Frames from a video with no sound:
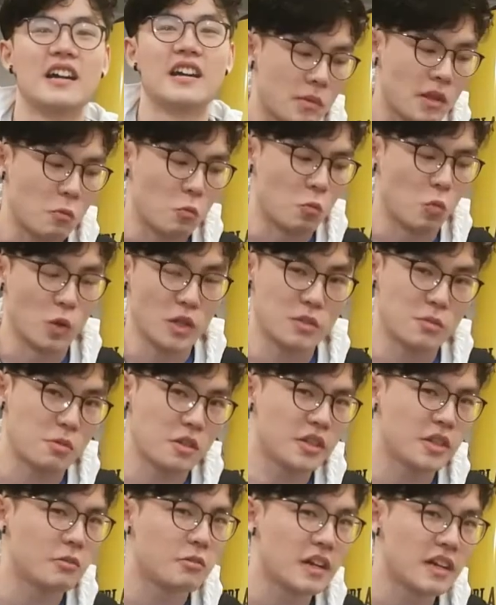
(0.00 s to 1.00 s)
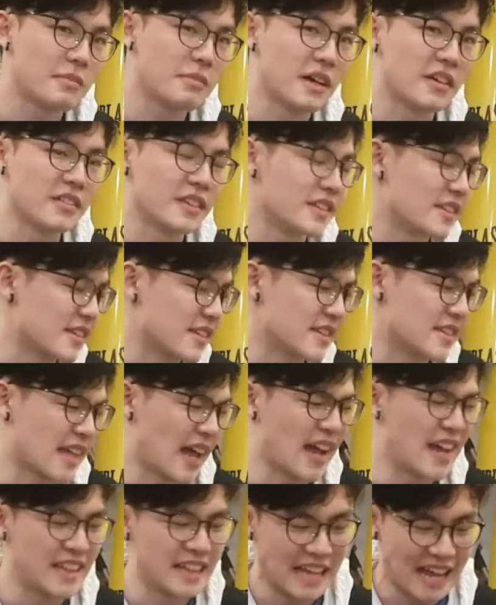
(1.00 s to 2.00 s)
What's really great about this is
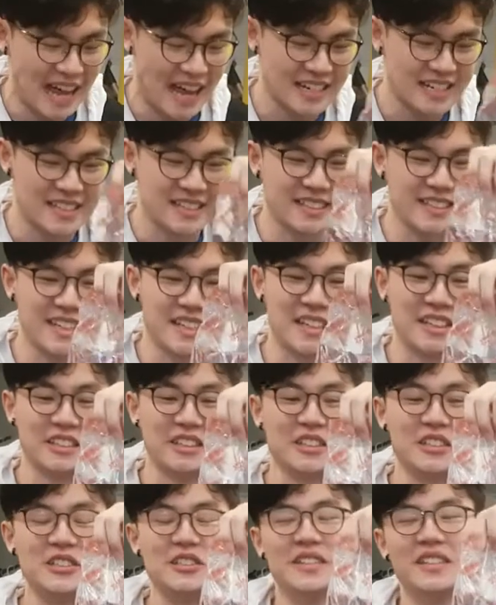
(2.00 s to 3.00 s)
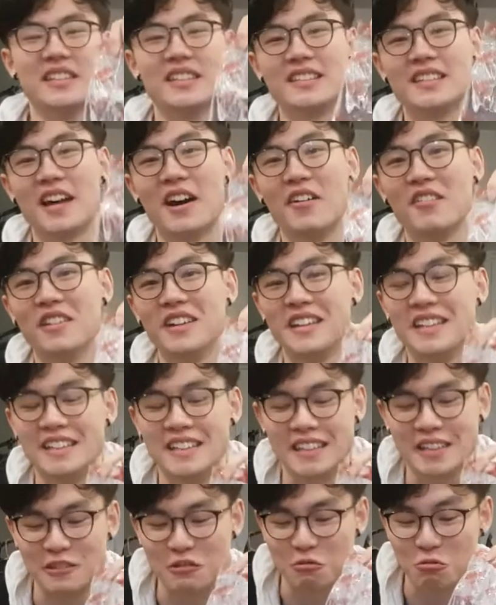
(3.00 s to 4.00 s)
that they actually include the
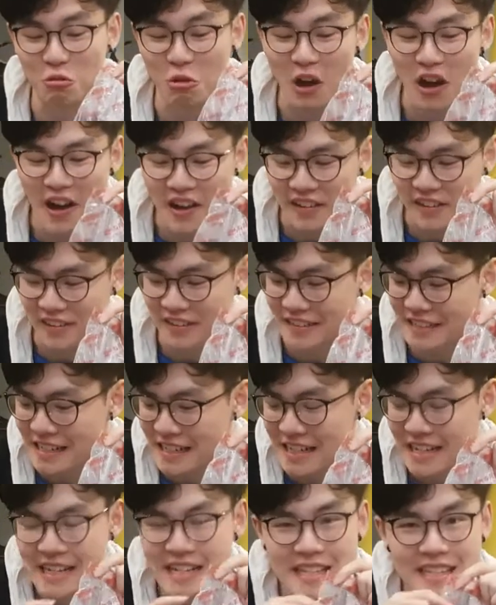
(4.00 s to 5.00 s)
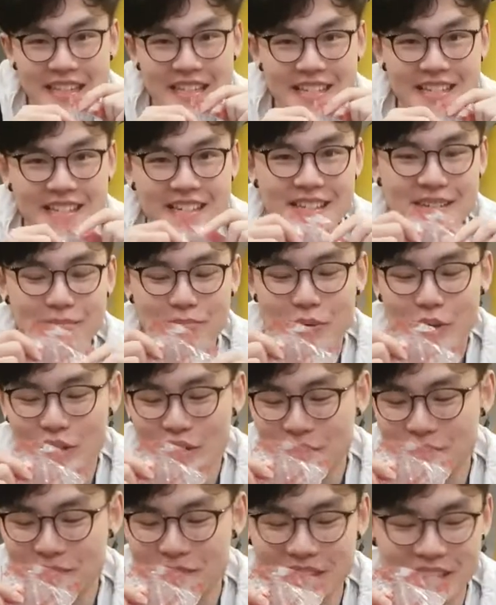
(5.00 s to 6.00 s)
self-heating water. This is
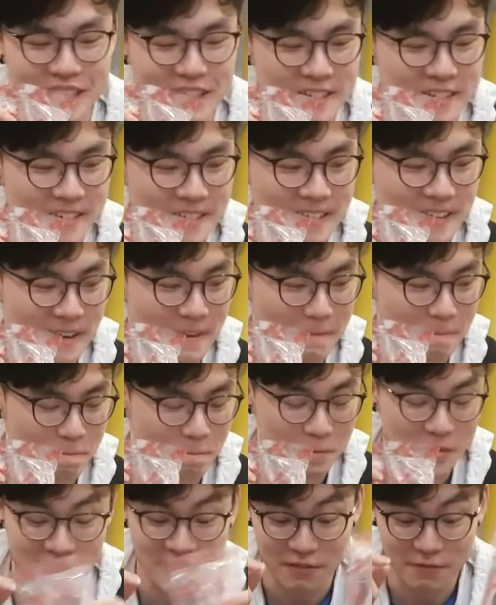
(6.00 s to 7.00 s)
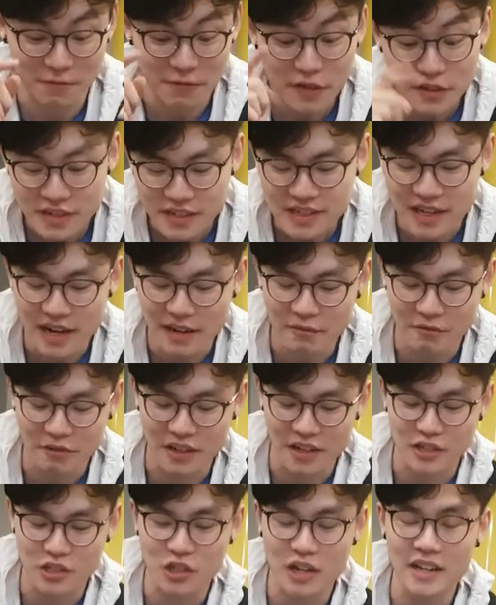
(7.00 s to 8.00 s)
important because the first time when
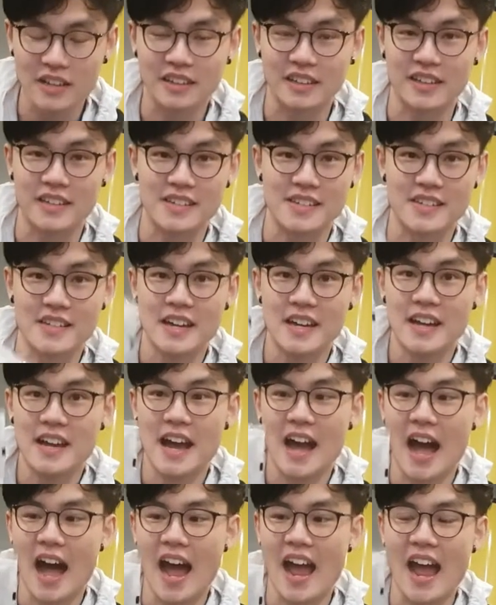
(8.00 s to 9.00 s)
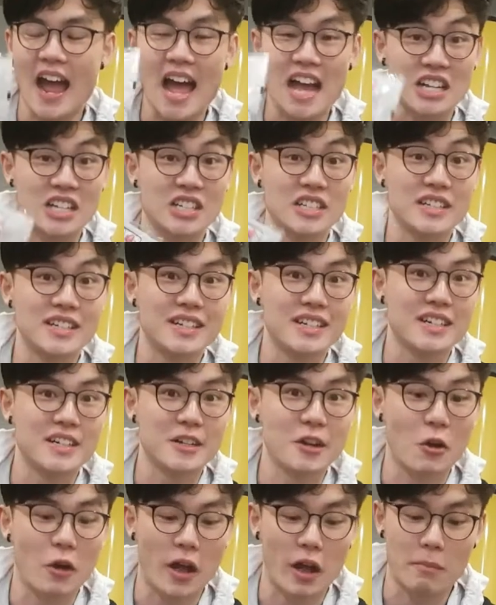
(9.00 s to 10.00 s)
I tried this, I actually didn't
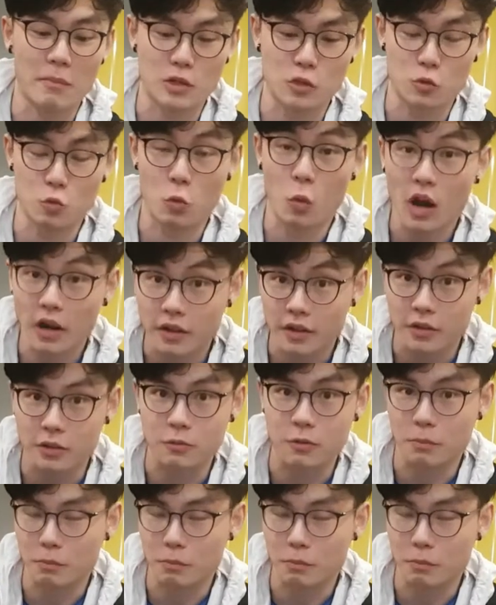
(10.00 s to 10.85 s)
know how much water you would